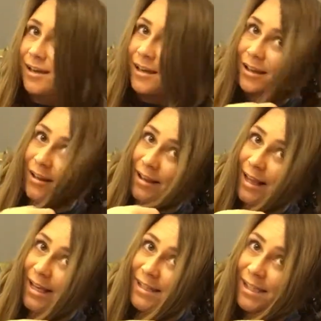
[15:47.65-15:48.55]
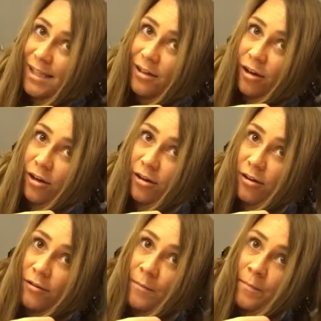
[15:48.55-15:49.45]
It lets it
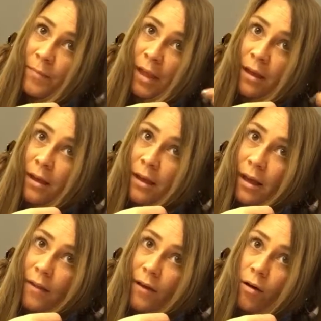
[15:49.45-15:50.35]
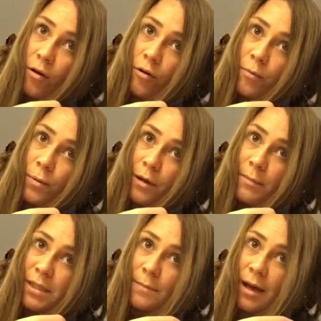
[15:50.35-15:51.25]
curl. And the whole
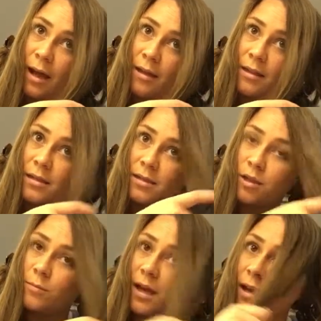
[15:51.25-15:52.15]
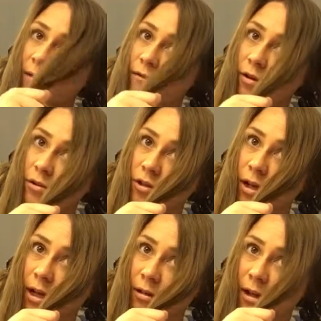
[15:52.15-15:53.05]
premise behind this, you may have curled your
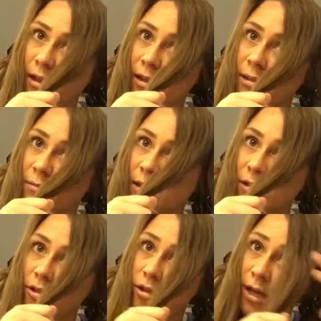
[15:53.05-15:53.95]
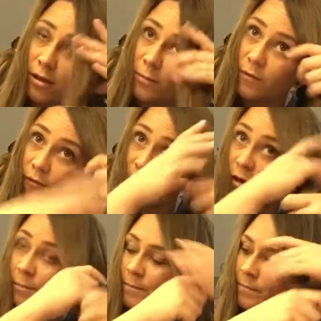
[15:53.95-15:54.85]
hair like this with a straightener before.